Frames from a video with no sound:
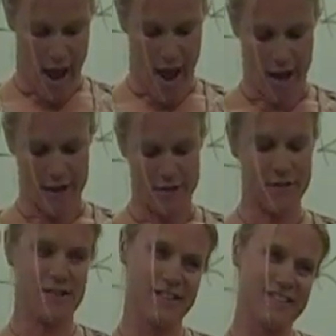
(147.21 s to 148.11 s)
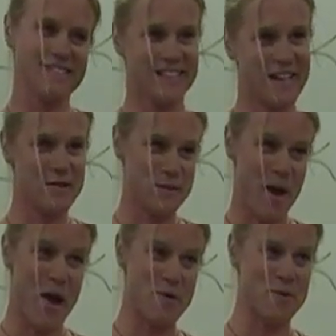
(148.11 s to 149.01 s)
and it's
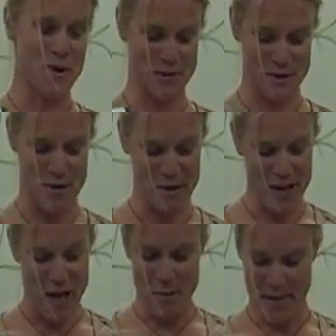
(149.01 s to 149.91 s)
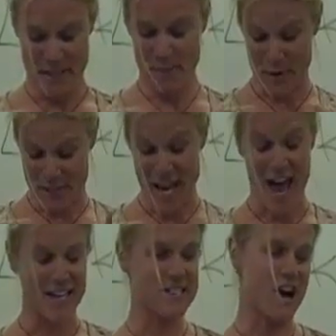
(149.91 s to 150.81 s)
my own personal, but
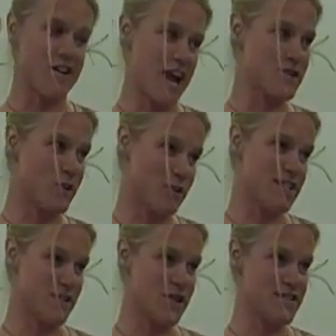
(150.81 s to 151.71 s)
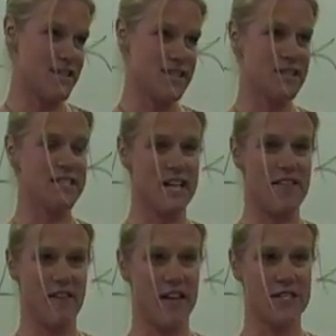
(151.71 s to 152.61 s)
protect our natural resources, because I
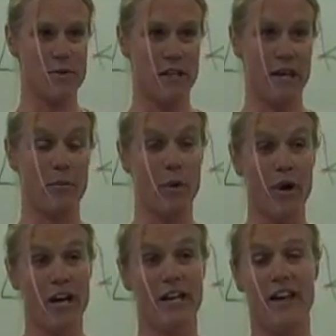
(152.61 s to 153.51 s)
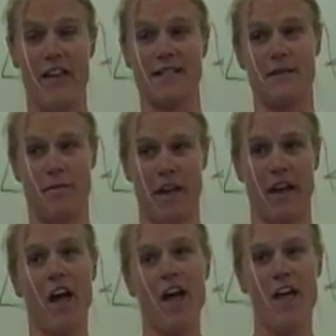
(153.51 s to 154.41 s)
think that's really important, and that's
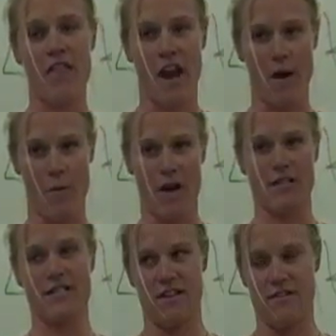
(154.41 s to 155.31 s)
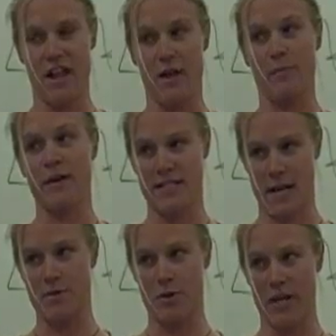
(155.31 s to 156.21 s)
something that I want to develop
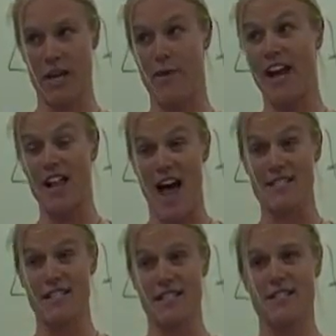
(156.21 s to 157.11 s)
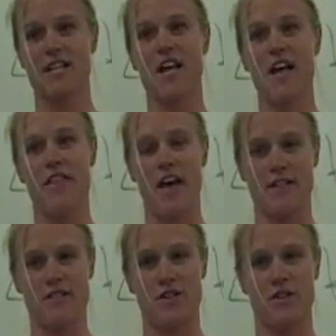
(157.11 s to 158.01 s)
conceptually in my classes,
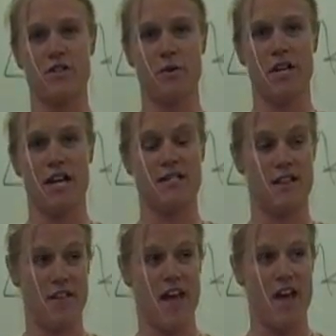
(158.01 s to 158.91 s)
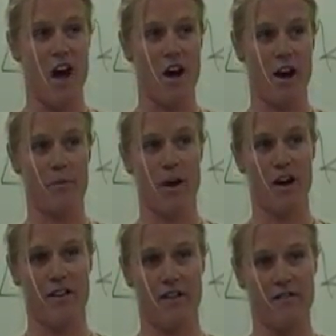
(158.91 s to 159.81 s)
that students realize that they are
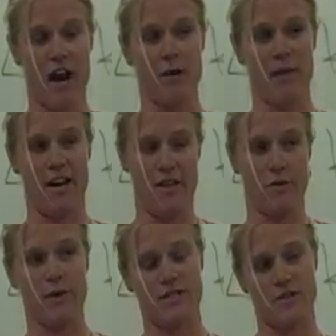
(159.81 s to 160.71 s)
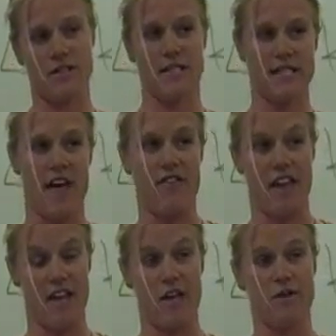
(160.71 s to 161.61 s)
part of the environment and the resources that
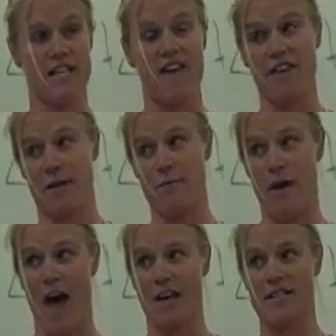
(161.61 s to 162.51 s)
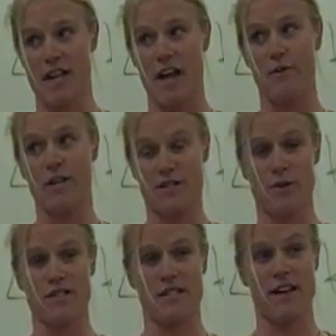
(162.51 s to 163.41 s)
they use have an impact on
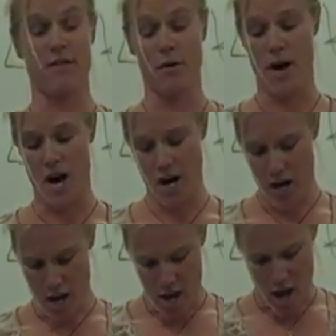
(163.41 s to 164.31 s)
resources everywhere.